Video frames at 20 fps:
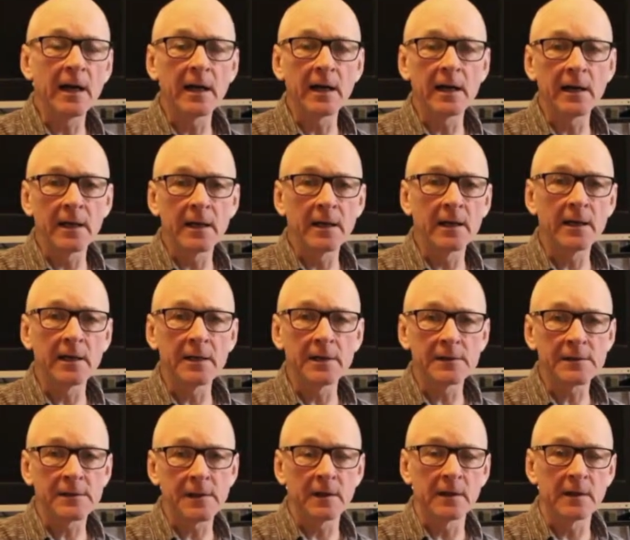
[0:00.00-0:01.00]

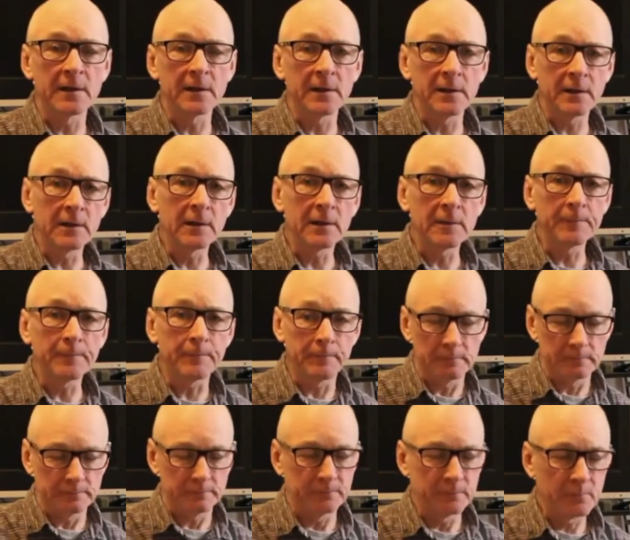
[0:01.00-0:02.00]
eyes up
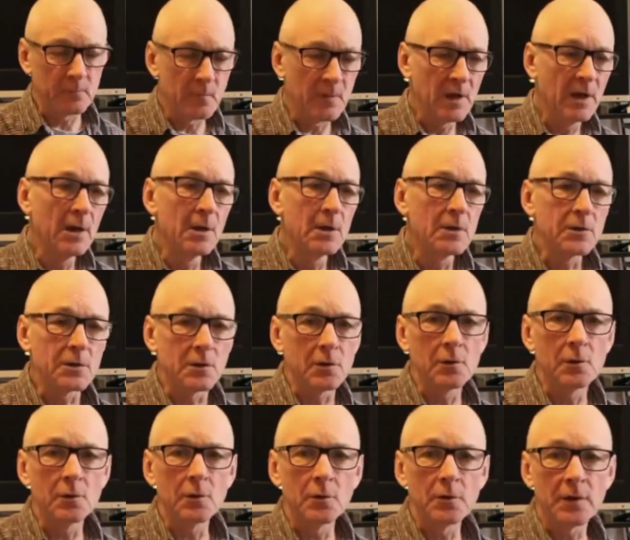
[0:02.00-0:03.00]

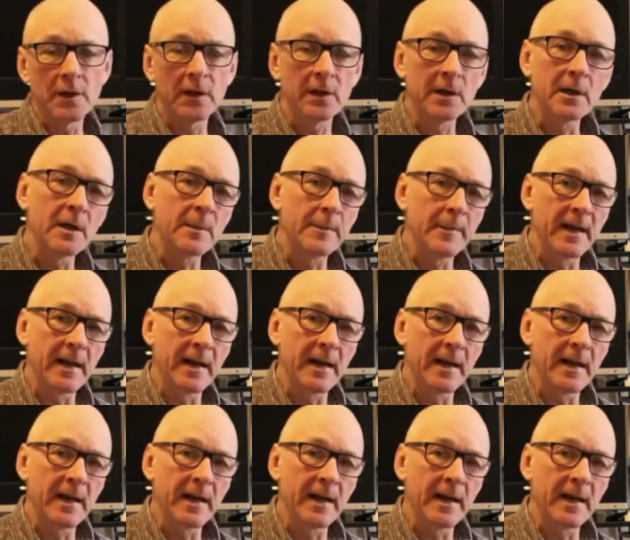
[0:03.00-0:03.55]
to the